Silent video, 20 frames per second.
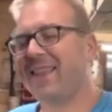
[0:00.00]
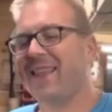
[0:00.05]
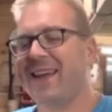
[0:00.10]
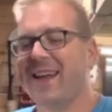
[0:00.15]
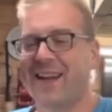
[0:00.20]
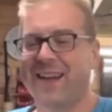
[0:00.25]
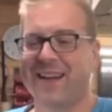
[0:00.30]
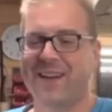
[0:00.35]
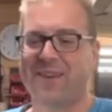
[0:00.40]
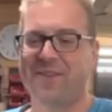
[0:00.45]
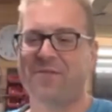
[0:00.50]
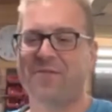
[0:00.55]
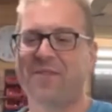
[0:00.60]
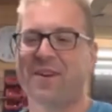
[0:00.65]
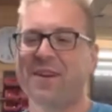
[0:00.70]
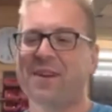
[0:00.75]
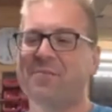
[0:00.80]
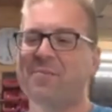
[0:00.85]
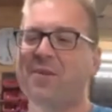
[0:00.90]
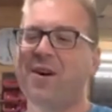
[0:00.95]
then a good
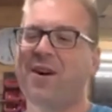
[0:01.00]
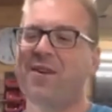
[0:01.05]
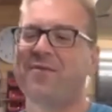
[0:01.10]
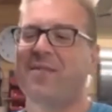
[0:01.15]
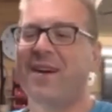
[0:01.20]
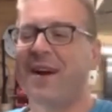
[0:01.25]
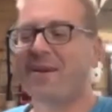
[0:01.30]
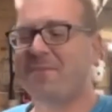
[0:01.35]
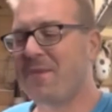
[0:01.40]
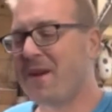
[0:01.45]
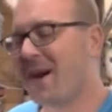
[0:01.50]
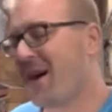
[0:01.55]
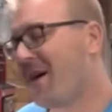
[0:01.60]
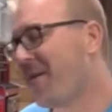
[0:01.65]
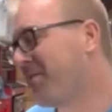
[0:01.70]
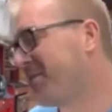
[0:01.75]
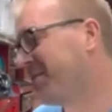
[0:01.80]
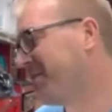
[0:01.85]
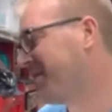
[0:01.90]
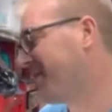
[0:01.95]
friend of mine rang me
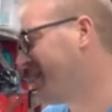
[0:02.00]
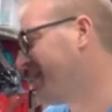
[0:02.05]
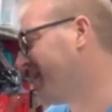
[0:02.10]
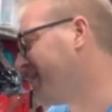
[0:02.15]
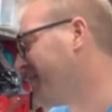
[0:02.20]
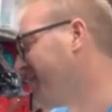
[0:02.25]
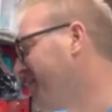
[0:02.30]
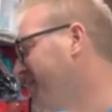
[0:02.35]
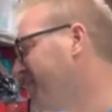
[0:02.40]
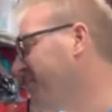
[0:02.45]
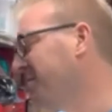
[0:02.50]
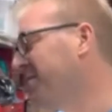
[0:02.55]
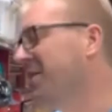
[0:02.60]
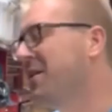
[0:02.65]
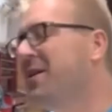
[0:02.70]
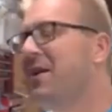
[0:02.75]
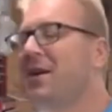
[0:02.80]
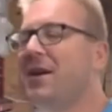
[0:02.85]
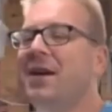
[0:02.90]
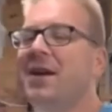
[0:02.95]
up and said, oh,
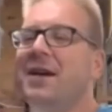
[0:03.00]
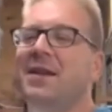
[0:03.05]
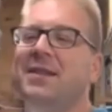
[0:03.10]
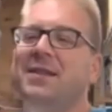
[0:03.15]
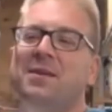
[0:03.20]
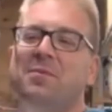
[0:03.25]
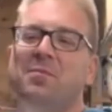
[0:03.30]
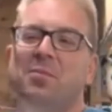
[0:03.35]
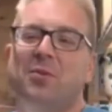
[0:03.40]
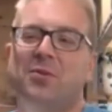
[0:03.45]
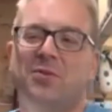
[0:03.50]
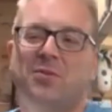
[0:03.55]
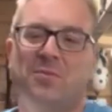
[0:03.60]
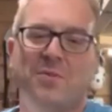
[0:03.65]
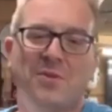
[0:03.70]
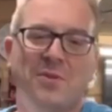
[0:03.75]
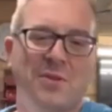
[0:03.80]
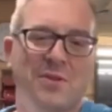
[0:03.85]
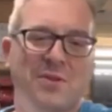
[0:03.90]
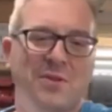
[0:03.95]
is it
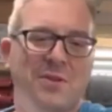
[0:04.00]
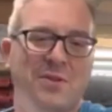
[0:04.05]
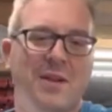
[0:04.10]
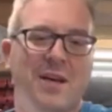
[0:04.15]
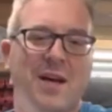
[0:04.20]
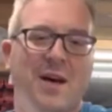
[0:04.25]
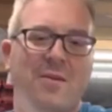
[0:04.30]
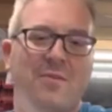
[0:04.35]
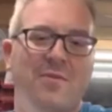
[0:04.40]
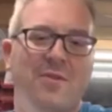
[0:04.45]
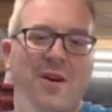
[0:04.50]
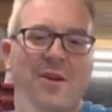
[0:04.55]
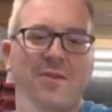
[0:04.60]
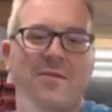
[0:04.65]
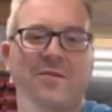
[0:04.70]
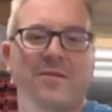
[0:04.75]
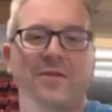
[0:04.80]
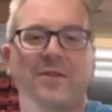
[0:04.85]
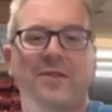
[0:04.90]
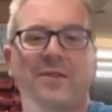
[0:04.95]
possible you could come
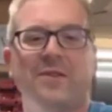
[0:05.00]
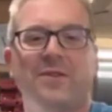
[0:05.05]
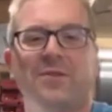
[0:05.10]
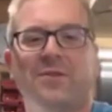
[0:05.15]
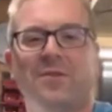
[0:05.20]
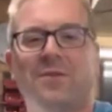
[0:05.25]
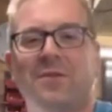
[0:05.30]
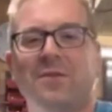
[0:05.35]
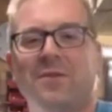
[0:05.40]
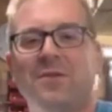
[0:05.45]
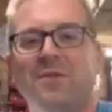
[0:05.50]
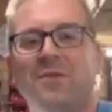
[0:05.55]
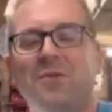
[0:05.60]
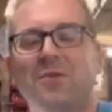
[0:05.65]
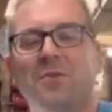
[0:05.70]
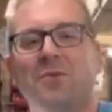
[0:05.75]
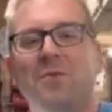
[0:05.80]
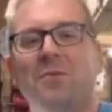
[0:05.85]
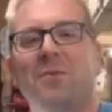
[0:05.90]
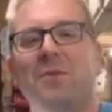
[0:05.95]
over and sort of
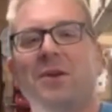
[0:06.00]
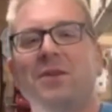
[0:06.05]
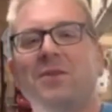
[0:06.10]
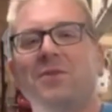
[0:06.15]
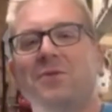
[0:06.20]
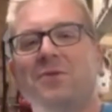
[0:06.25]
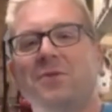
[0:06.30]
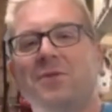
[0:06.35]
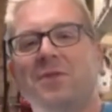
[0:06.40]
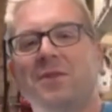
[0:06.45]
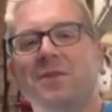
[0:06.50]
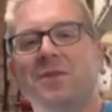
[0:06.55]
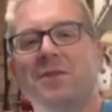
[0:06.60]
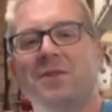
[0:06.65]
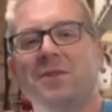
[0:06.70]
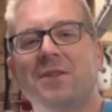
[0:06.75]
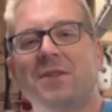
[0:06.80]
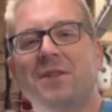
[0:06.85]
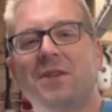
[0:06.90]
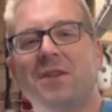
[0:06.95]
sort my
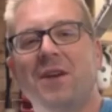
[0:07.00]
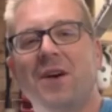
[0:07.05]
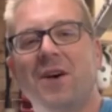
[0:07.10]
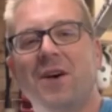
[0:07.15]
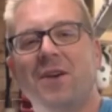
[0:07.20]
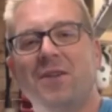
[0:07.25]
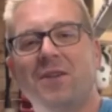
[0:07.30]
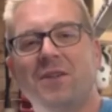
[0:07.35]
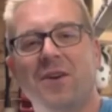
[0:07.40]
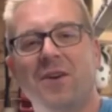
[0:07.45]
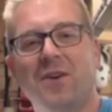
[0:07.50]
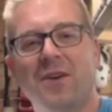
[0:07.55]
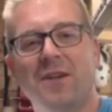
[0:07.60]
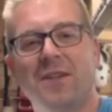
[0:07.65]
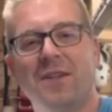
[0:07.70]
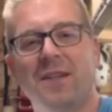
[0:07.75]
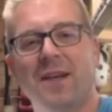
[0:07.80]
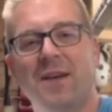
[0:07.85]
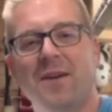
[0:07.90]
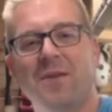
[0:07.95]
daughter's car
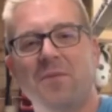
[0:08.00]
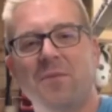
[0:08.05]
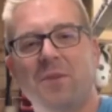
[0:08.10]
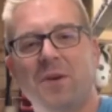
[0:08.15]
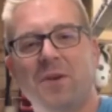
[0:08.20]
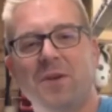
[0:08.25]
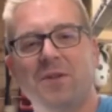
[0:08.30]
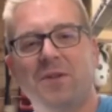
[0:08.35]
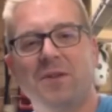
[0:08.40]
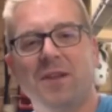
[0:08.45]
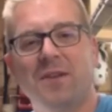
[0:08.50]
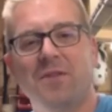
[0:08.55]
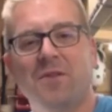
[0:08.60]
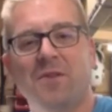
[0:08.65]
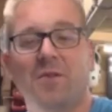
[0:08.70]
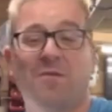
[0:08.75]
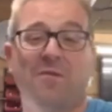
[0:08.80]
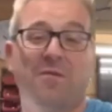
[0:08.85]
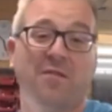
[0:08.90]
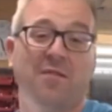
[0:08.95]
tyres out because they've
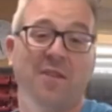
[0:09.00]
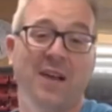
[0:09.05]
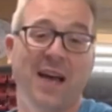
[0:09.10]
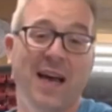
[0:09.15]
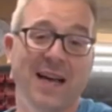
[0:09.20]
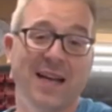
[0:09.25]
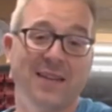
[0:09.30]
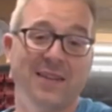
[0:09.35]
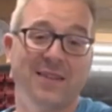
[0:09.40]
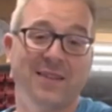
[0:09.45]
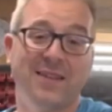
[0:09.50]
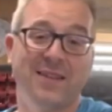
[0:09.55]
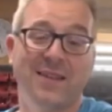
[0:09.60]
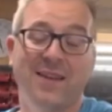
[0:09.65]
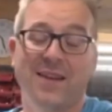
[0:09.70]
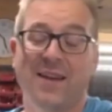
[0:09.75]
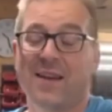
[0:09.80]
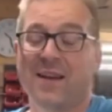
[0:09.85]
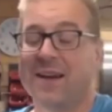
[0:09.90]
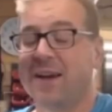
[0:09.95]
gone flat?
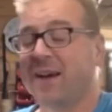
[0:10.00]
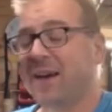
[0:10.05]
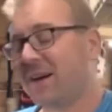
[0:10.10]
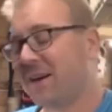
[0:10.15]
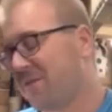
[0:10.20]
And